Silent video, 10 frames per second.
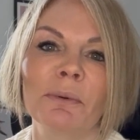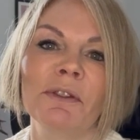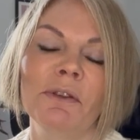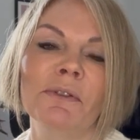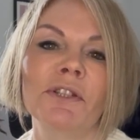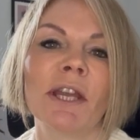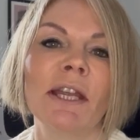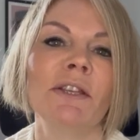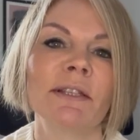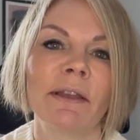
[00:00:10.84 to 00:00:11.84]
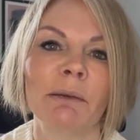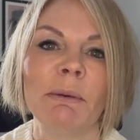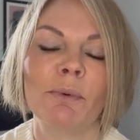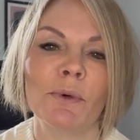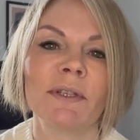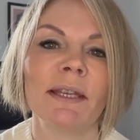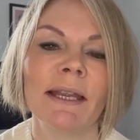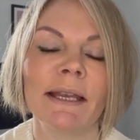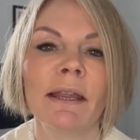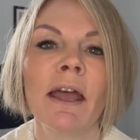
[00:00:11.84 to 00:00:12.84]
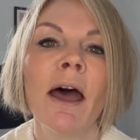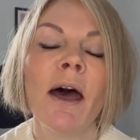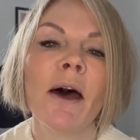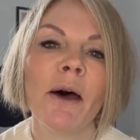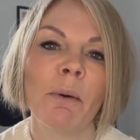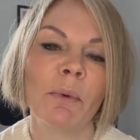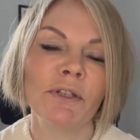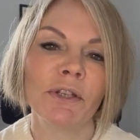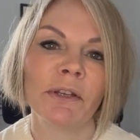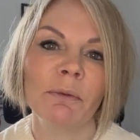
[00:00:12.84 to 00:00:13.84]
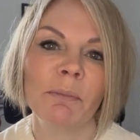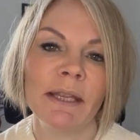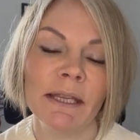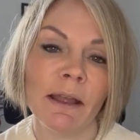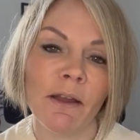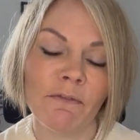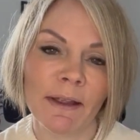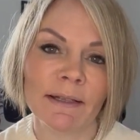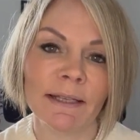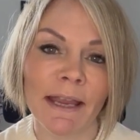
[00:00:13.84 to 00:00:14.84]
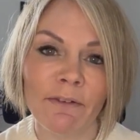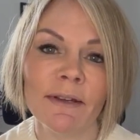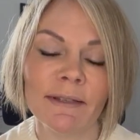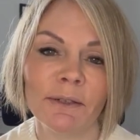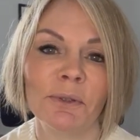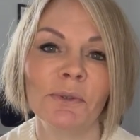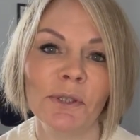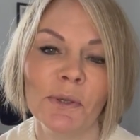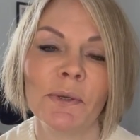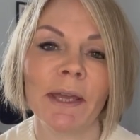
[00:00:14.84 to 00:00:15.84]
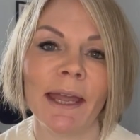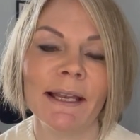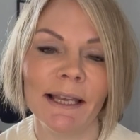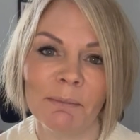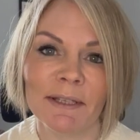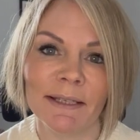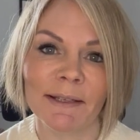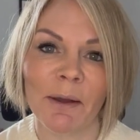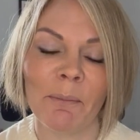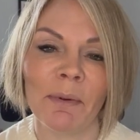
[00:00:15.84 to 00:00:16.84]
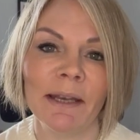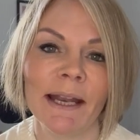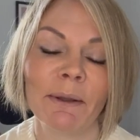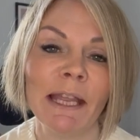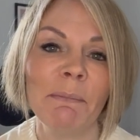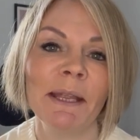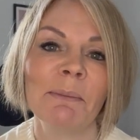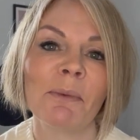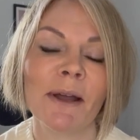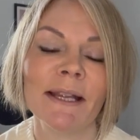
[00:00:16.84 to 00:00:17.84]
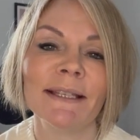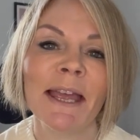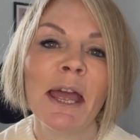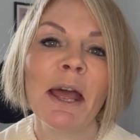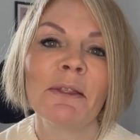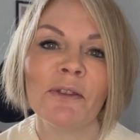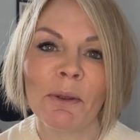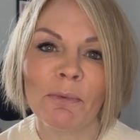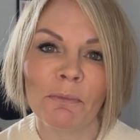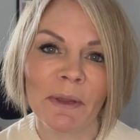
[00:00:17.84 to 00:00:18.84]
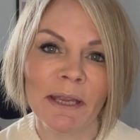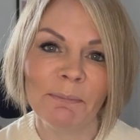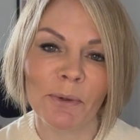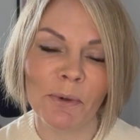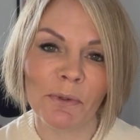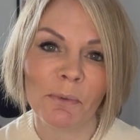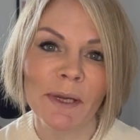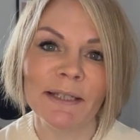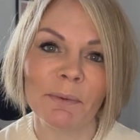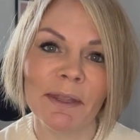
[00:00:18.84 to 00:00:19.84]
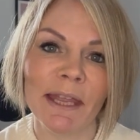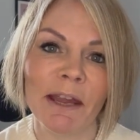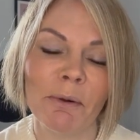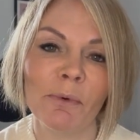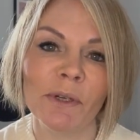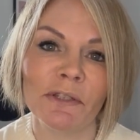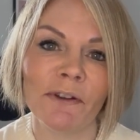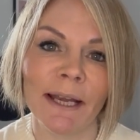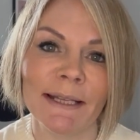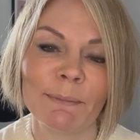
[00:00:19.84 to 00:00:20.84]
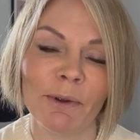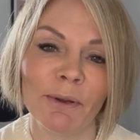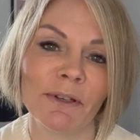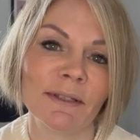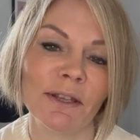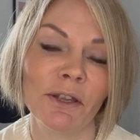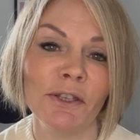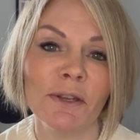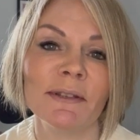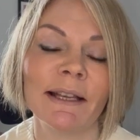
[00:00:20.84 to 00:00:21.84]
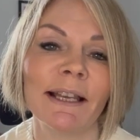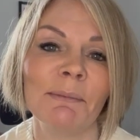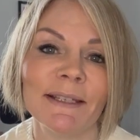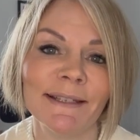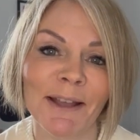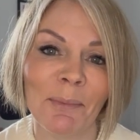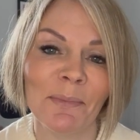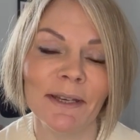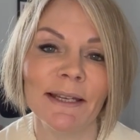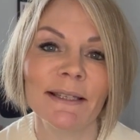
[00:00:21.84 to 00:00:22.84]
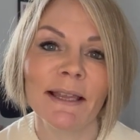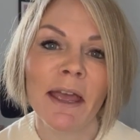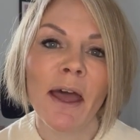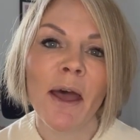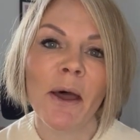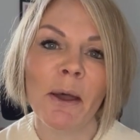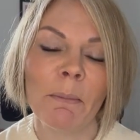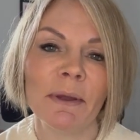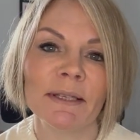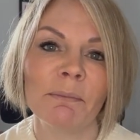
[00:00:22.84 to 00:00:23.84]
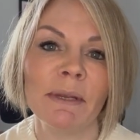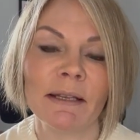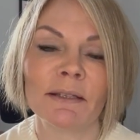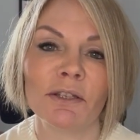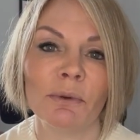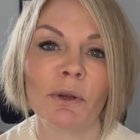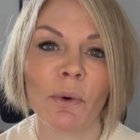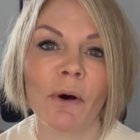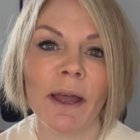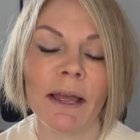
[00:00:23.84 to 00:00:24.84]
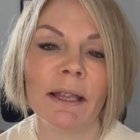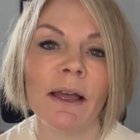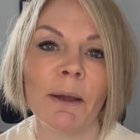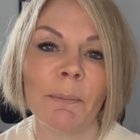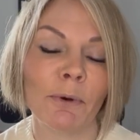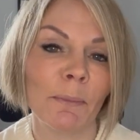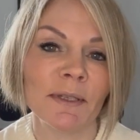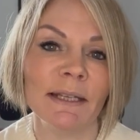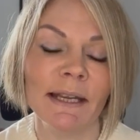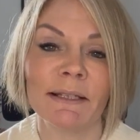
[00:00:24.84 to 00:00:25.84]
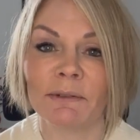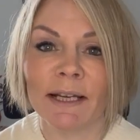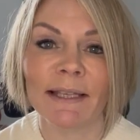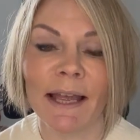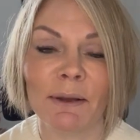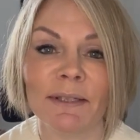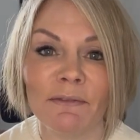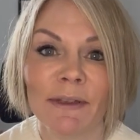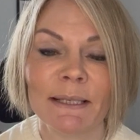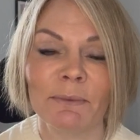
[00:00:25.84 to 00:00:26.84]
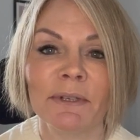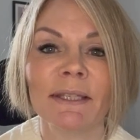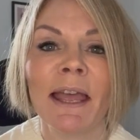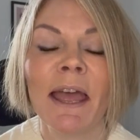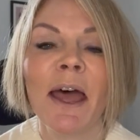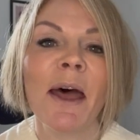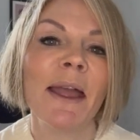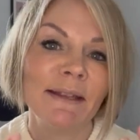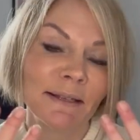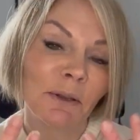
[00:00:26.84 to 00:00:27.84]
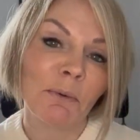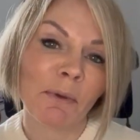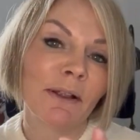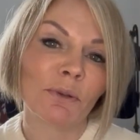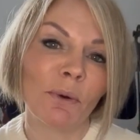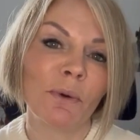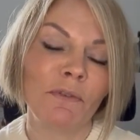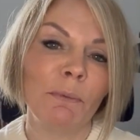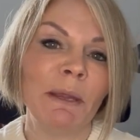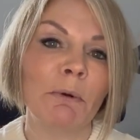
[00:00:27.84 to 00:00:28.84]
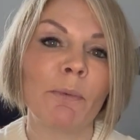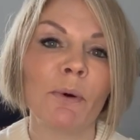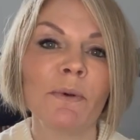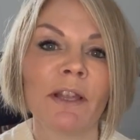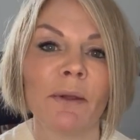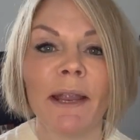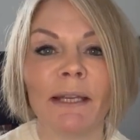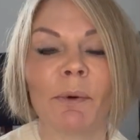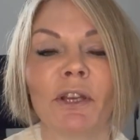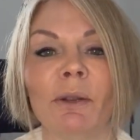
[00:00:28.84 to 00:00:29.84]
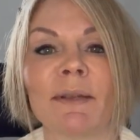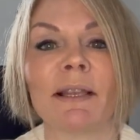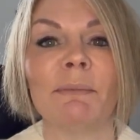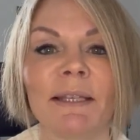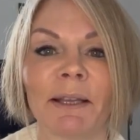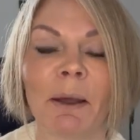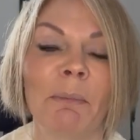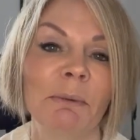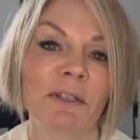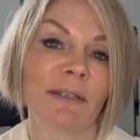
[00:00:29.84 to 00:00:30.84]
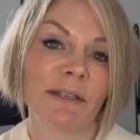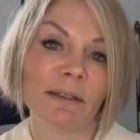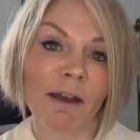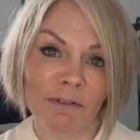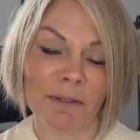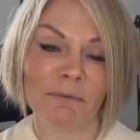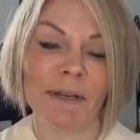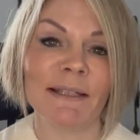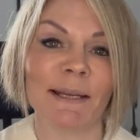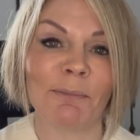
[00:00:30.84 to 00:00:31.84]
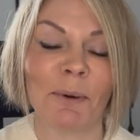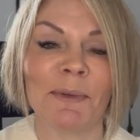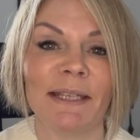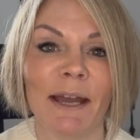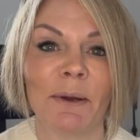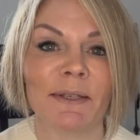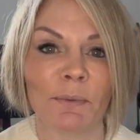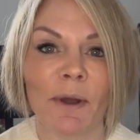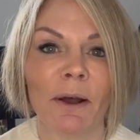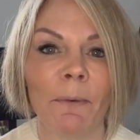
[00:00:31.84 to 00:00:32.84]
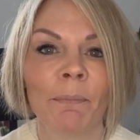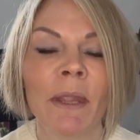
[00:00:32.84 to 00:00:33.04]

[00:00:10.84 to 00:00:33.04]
with you the changes that are going to be brought in, which are going to be affecting every single UK limited company. Now, keeping in mind that the number of people that we deal with here at Mortgage Finance Brokers that are using limited companies as a means to acquire property to rent out as an investment, it is going to apply to all of you people, but also anyone who has a limited company which does stuff other than renting property out as well.